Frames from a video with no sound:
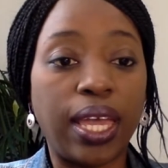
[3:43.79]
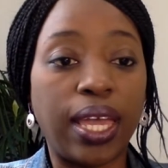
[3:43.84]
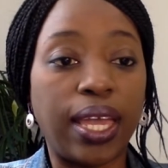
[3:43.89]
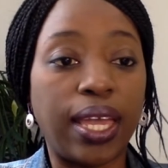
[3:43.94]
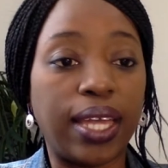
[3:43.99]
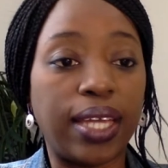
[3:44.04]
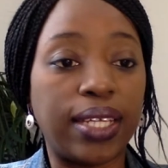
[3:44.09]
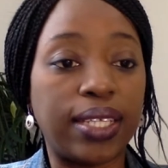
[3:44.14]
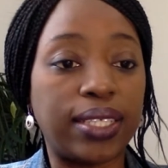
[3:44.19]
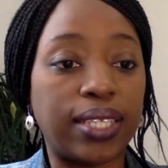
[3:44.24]

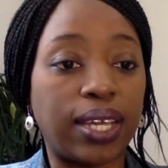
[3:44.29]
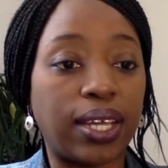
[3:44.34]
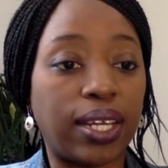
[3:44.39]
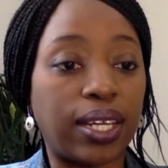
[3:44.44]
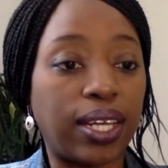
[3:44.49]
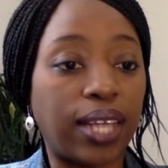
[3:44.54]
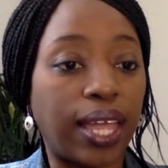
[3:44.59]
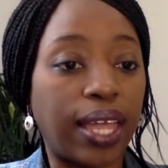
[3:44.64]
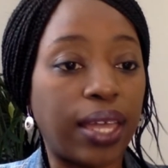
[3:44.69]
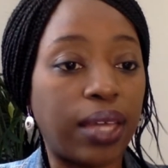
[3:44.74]
and
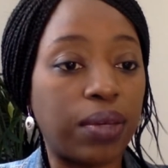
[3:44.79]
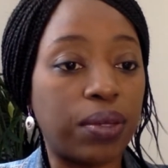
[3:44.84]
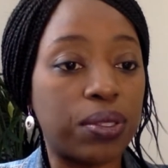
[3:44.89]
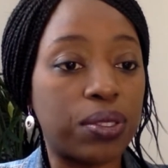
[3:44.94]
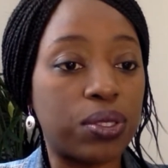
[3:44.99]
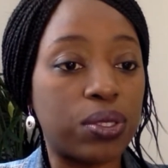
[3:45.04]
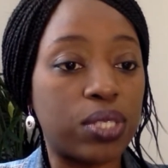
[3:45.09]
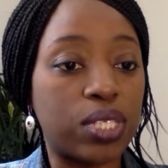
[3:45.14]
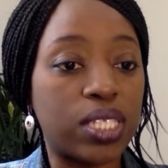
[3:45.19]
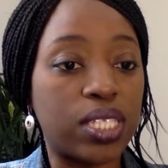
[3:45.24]
I'd like
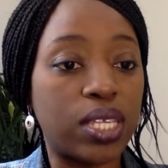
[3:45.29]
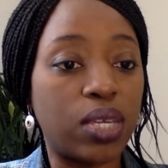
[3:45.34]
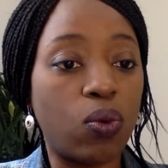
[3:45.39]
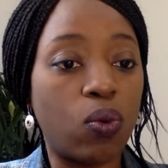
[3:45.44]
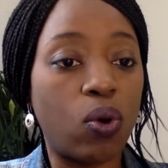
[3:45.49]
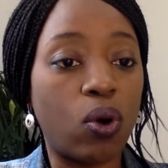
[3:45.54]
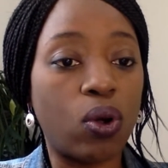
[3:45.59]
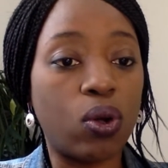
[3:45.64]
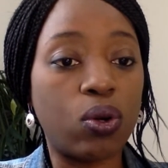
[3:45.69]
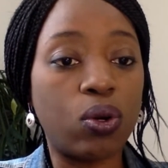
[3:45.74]
us to see
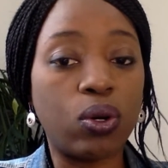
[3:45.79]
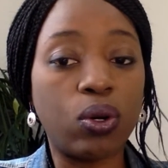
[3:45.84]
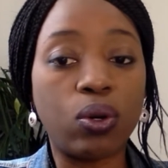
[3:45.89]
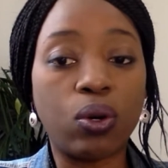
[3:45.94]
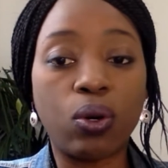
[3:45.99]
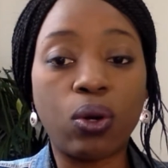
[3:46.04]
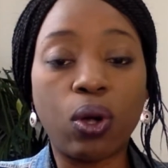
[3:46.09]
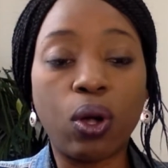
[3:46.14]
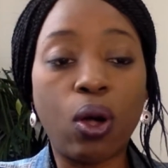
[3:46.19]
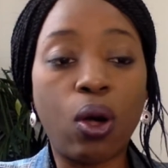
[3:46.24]
what
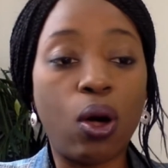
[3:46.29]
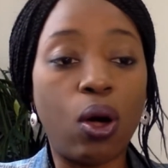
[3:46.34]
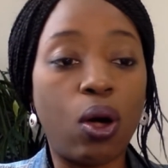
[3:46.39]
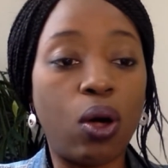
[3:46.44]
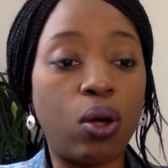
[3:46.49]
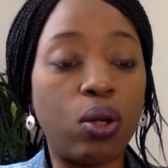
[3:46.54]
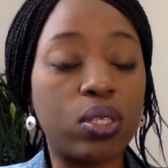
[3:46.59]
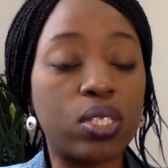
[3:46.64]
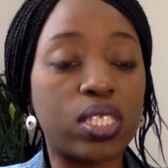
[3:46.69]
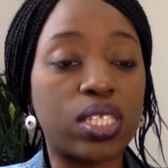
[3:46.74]
Google
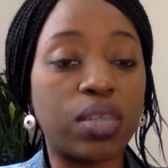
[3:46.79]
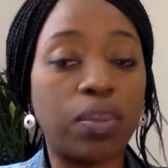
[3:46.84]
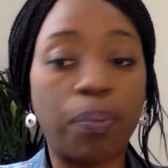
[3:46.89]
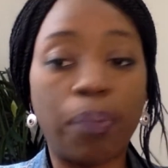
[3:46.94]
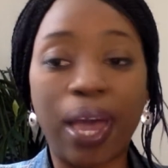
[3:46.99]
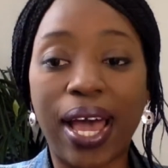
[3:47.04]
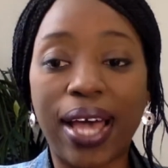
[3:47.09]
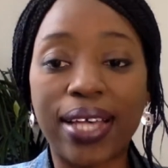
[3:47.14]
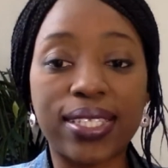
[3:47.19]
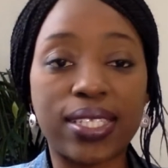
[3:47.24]
calls
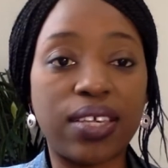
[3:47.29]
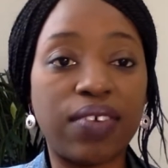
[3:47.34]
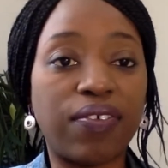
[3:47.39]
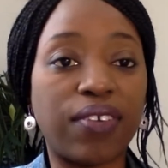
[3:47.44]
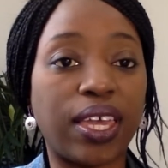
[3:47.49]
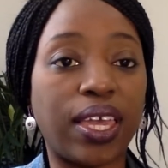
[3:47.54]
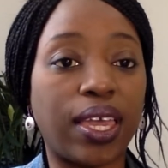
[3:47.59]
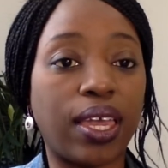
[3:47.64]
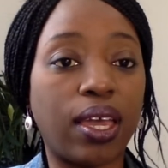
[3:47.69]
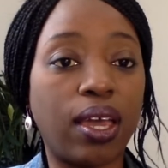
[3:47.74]

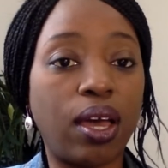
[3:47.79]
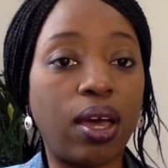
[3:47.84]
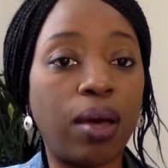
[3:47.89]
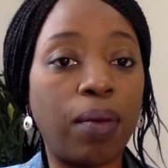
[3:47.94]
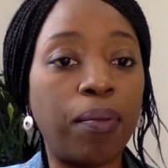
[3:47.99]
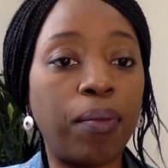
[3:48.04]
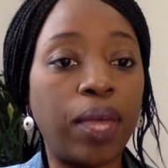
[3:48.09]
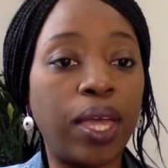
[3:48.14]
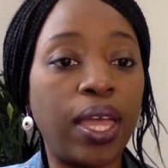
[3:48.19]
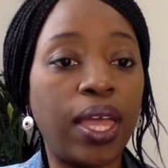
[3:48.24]
passive
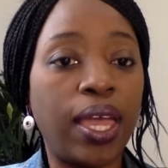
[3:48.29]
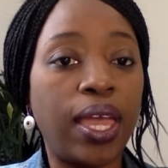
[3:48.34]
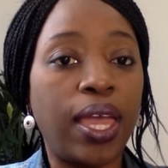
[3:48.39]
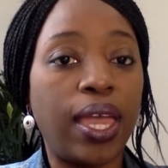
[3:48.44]
income.